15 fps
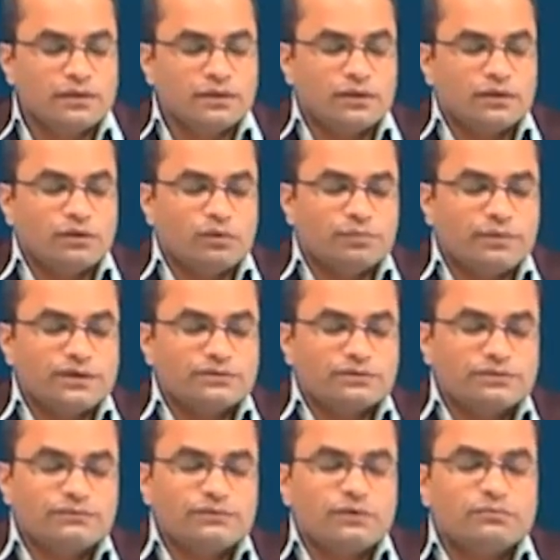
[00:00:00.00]
uh,
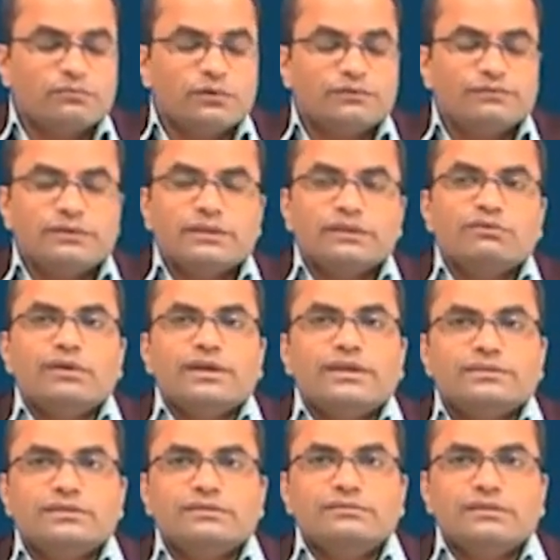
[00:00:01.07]
operator form of the
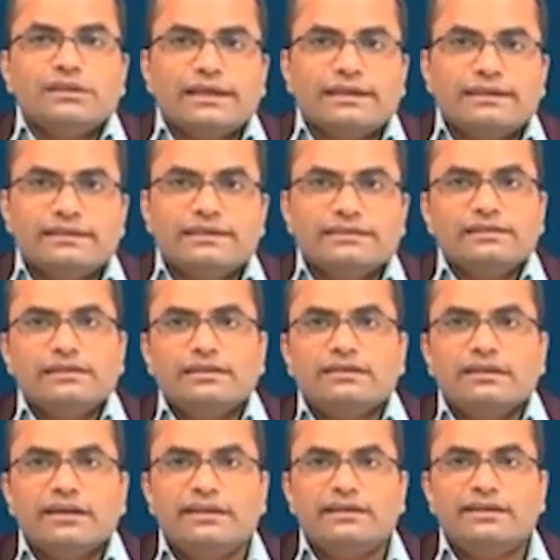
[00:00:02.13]
equation we can easily
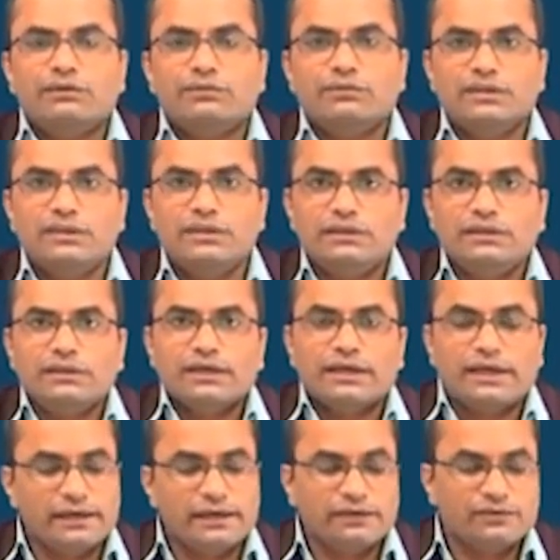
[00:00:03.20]
write down the
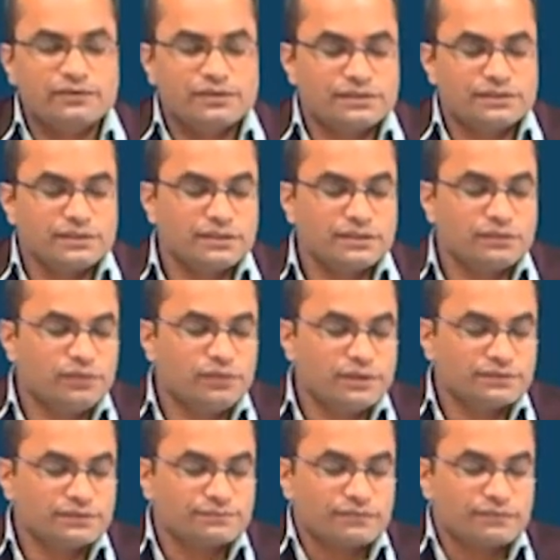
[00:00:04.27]
characteristic
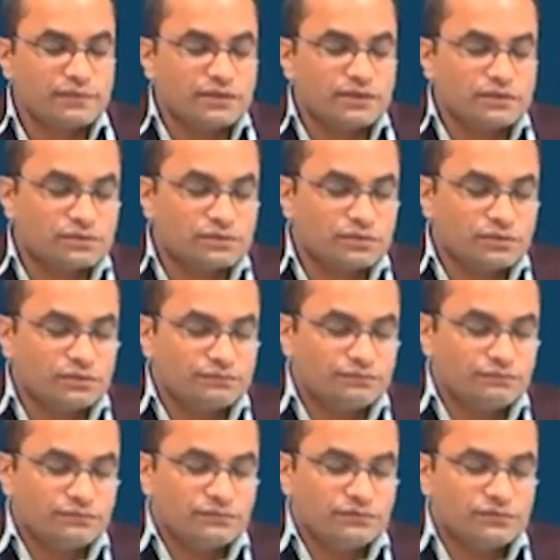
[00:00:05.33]
equation. So,
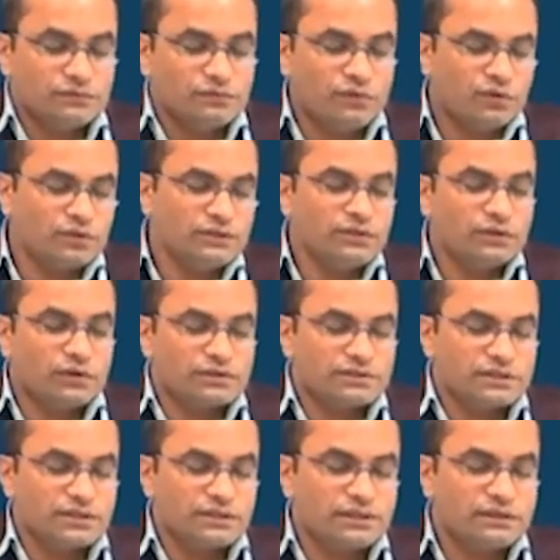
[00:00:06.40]
or the
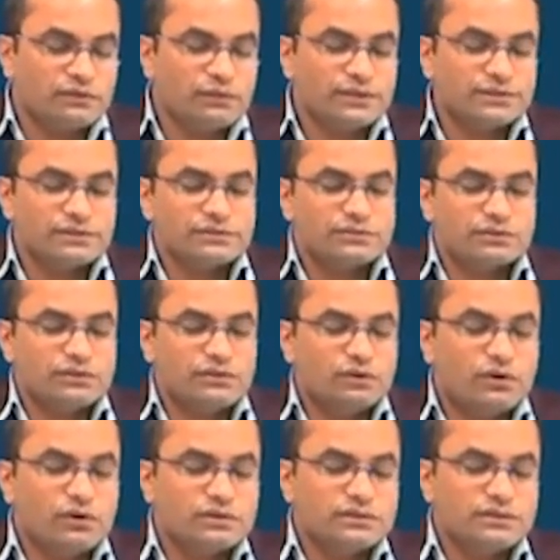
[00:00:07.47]
auxiliary equation. So, the
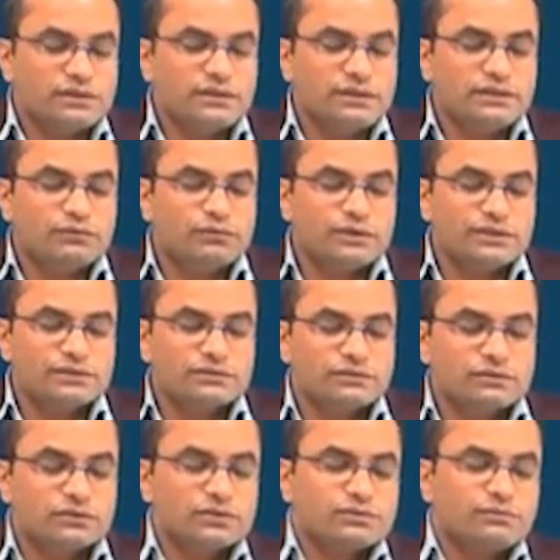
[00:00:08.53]
auxiliary equation
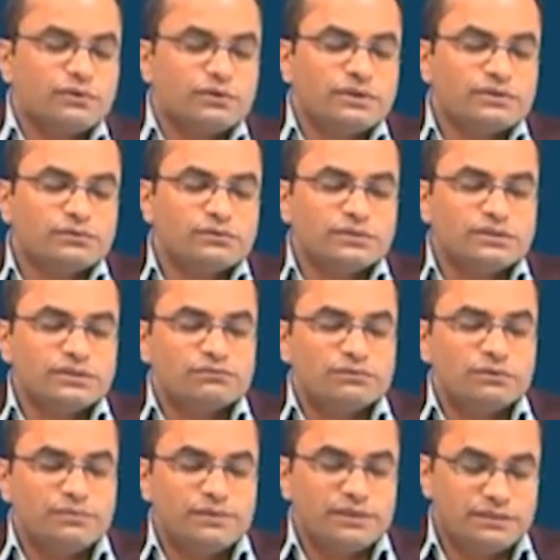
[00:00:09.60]
corresponding to this
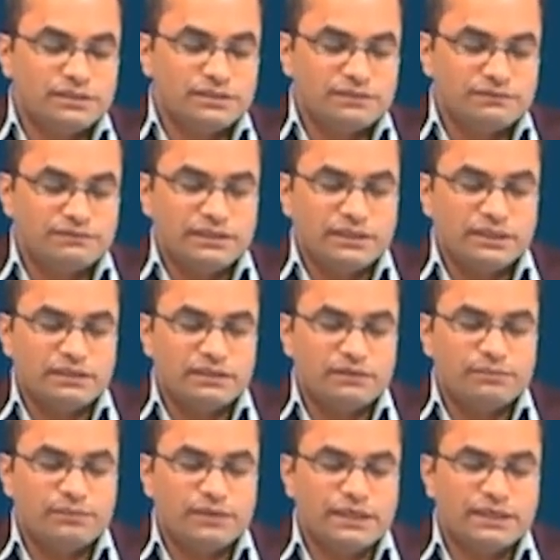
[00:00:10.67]
will be just we can
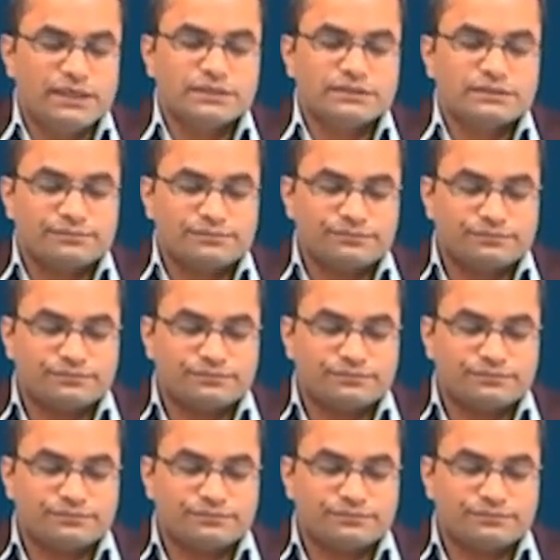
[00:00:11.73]
replace